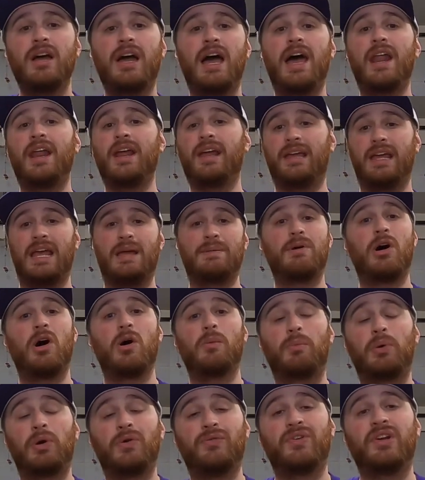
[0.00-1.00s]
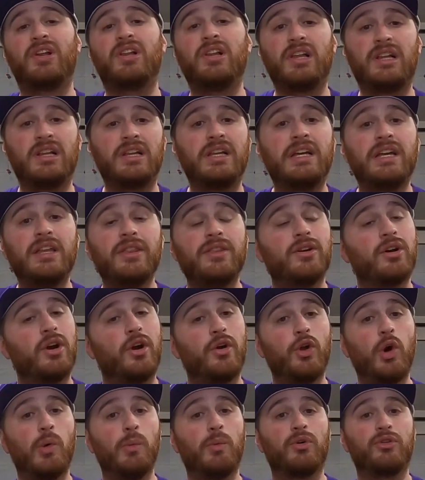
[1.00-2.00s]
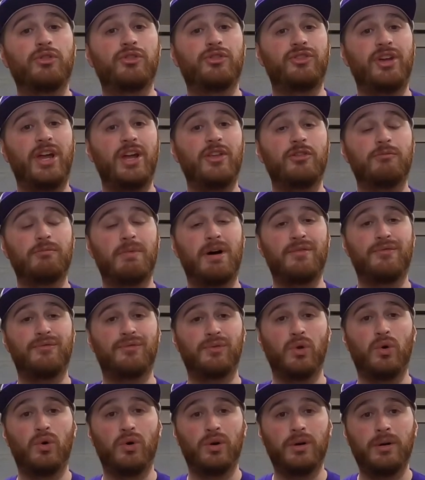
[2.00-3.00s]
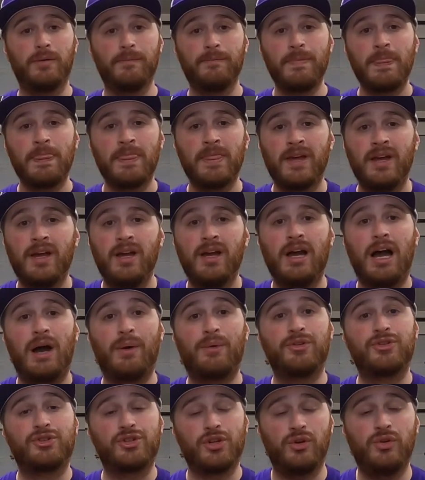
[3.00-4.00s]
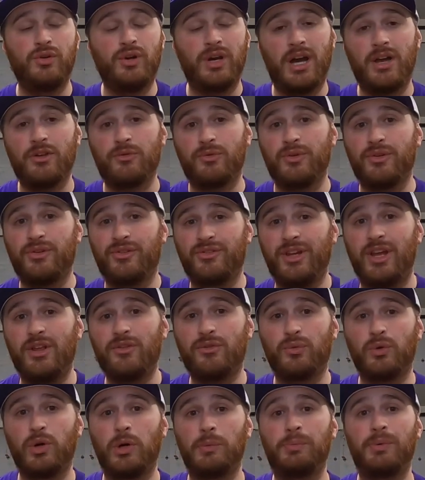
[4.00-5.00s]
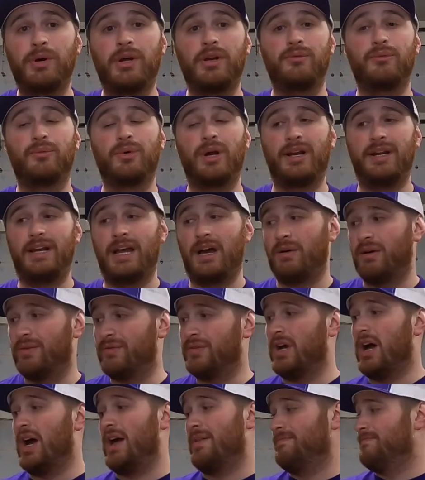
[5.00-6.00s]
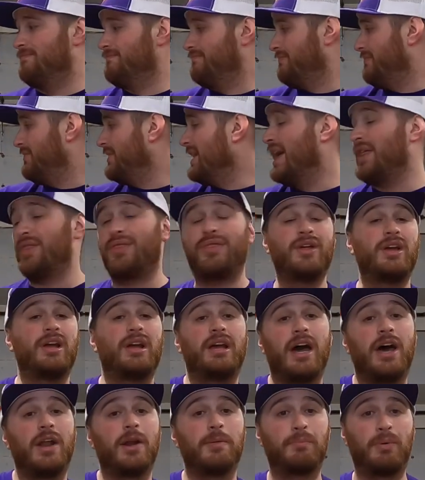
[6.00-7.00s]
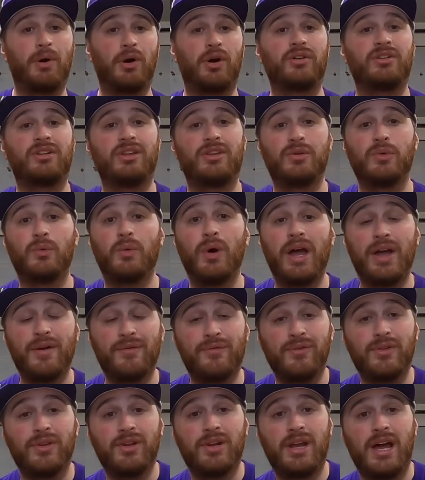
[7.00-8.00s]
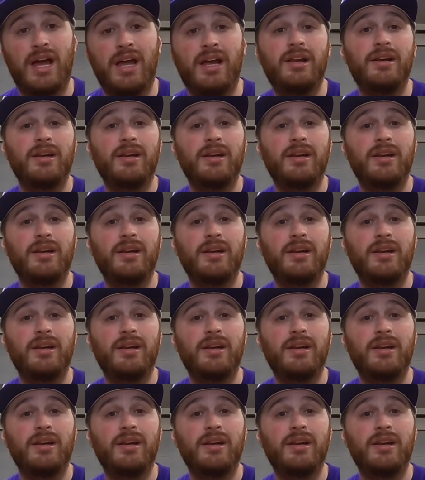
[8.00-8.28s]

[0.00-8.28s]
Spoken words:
And it came out perfectly clean. There are no more stains on my floor. I would show you guys where the stains were, but right now I've got that thing kind of parked in the way for the night.